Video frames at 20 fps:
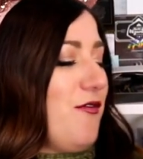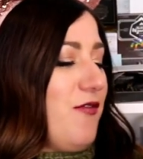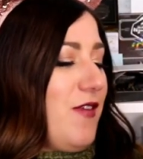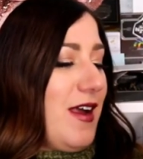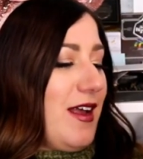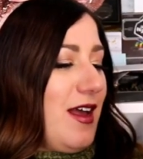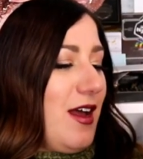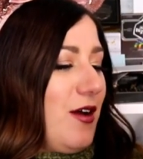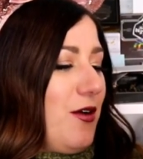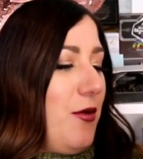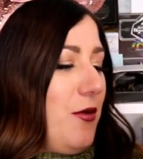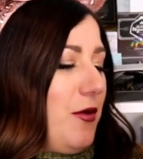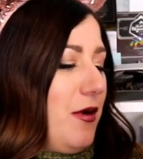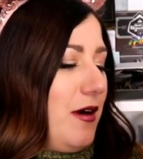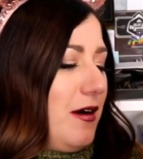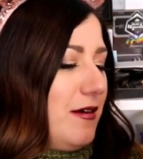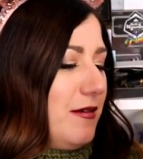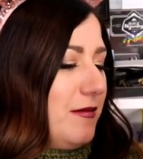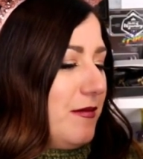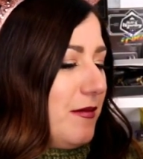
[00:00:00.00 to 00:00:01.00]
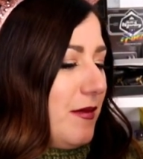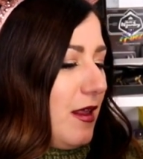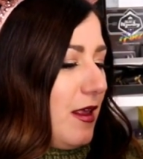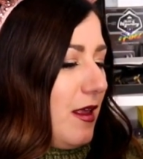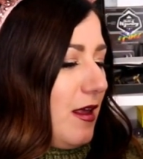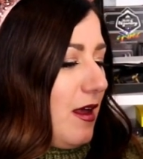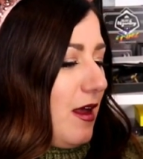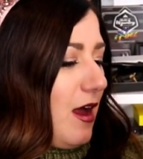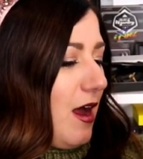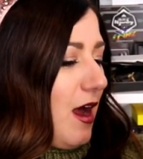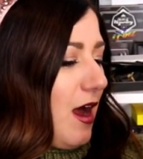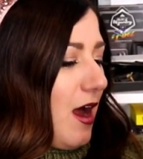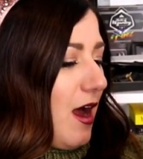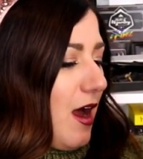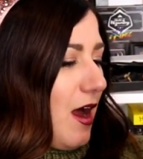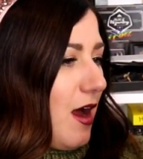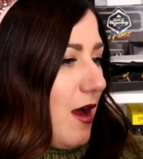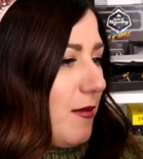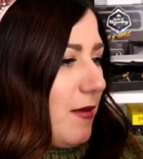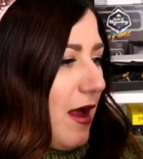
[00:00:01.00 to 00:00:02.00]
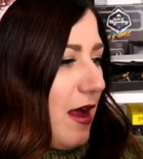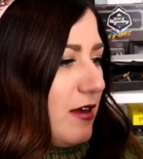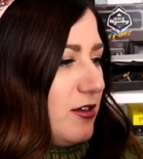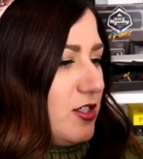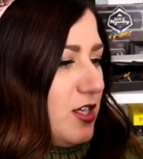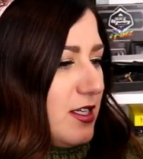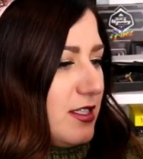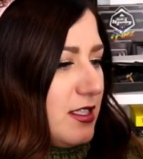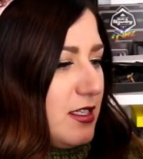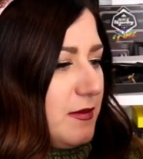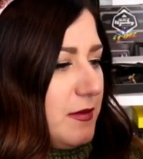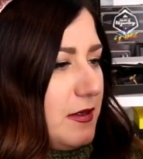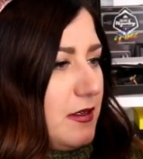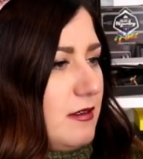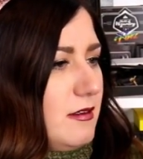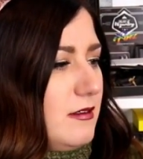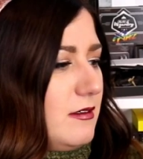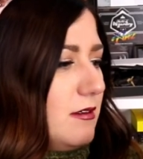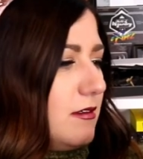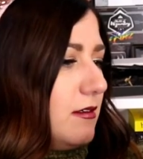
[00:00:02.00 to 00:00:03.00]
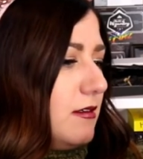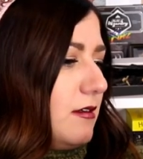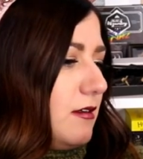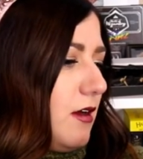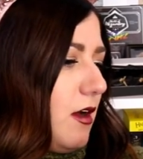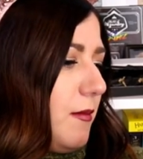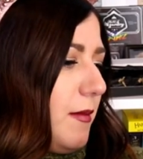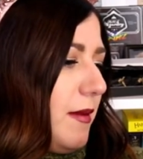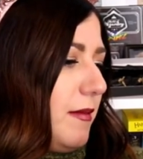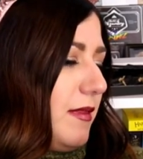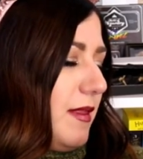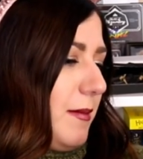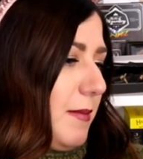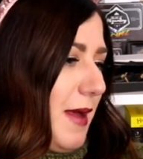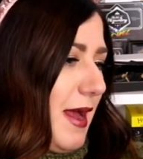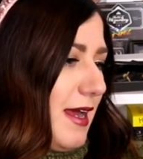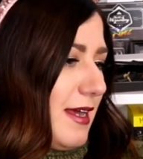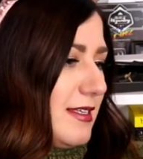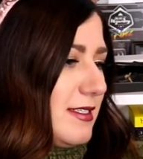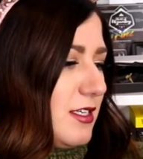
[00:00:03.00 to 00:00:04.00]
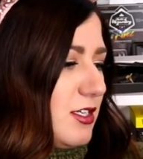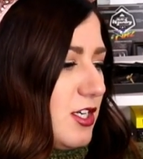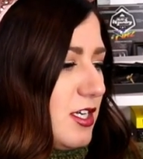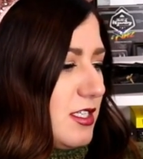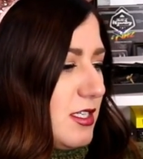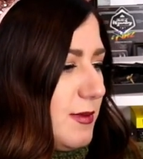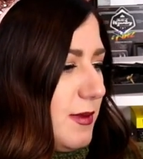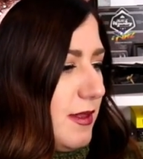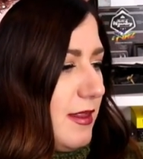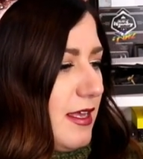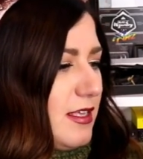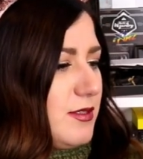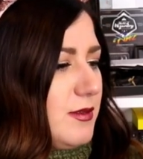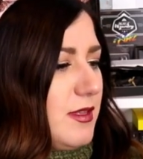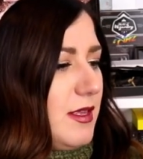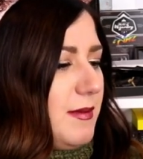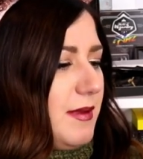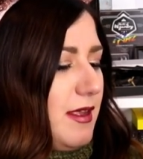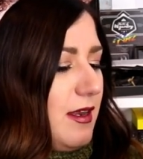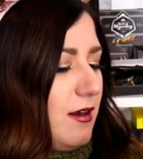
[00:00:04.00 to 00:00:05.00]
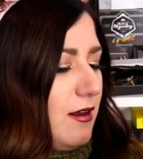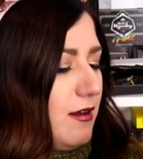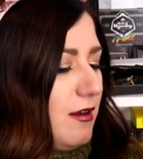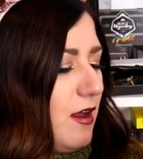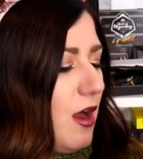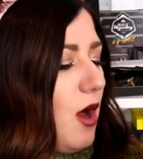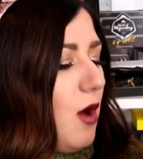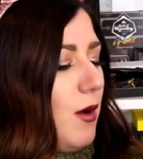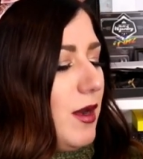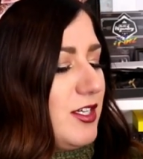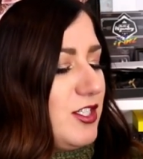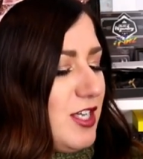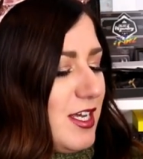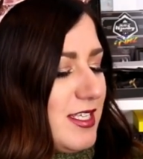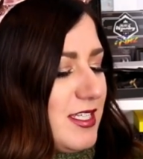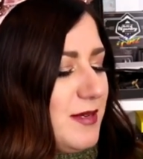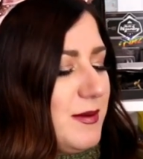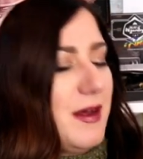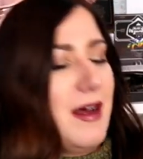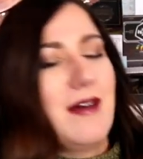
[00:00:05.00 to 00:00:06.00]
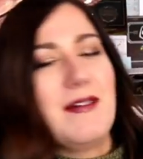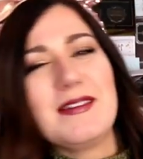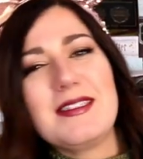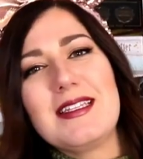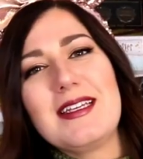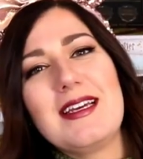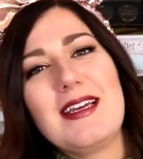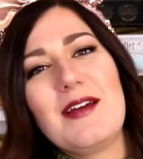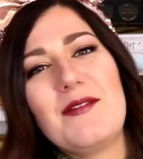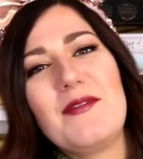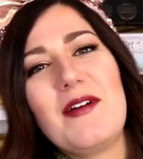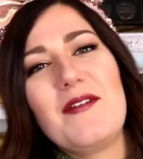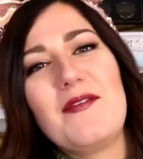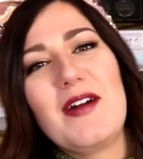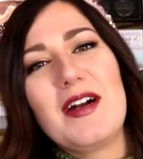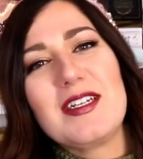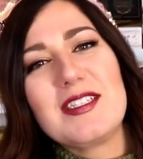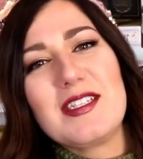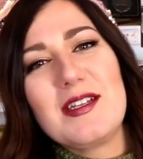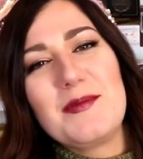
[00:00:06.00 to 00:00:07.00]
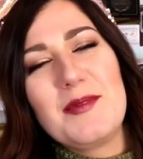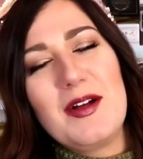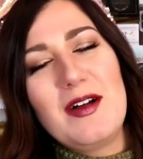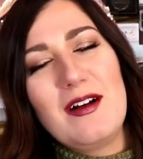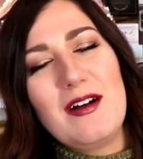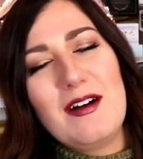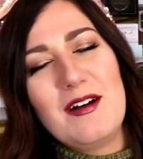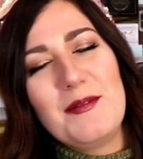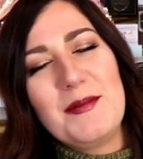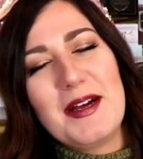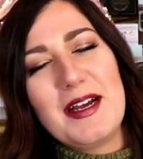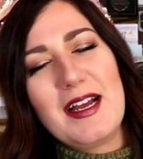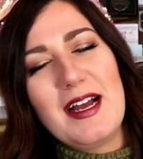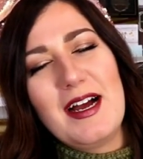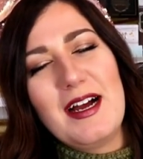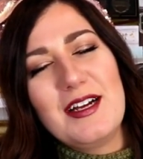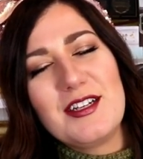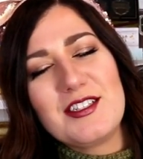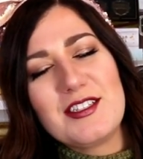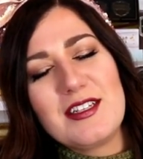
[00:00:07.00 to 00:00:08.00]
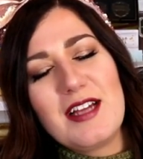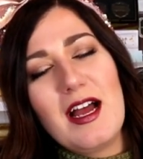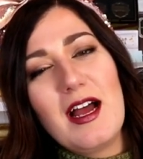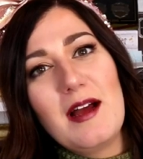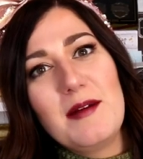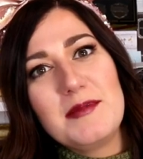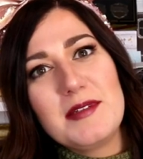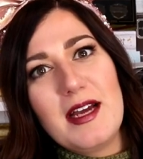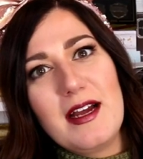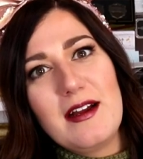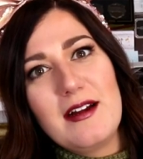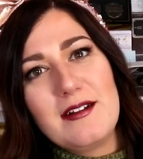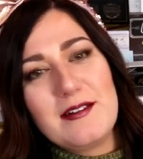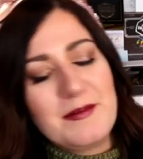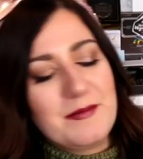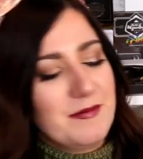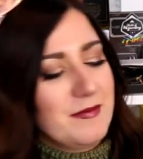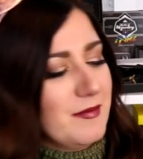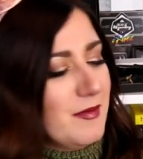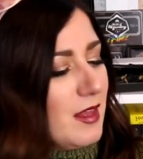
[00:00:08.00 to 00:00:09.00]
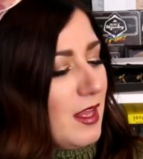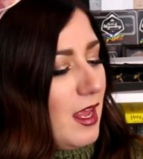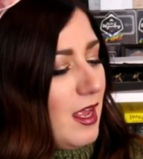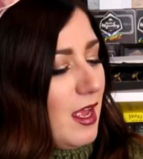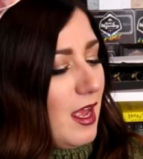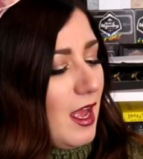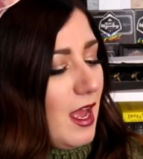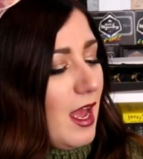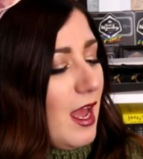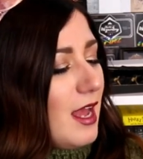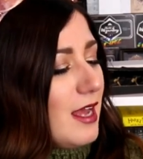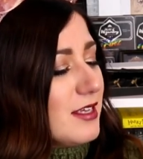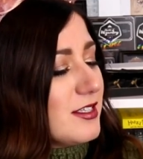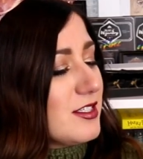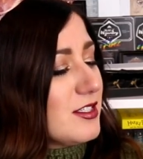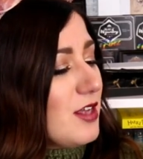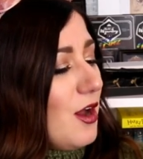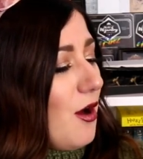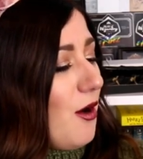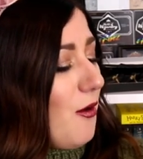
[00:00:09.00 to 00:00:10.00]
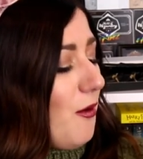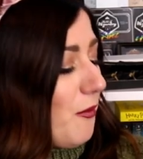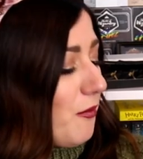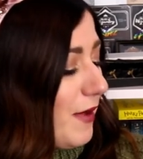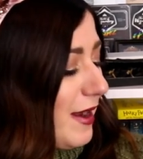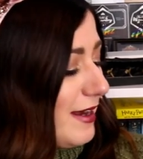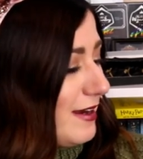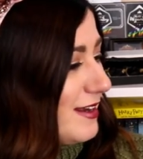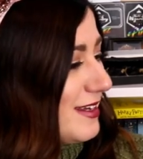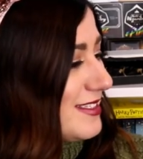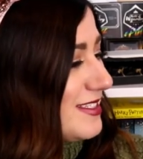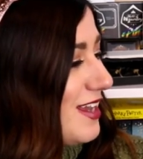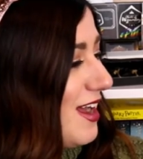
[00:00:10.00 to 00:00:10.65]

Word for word: freaking cool. Um, adjustable. Oh, maybe the back is adjustable. That's what I mean. Oh, adjustable. I was thinking reversible. Oh my gosh. I'm tired. So right on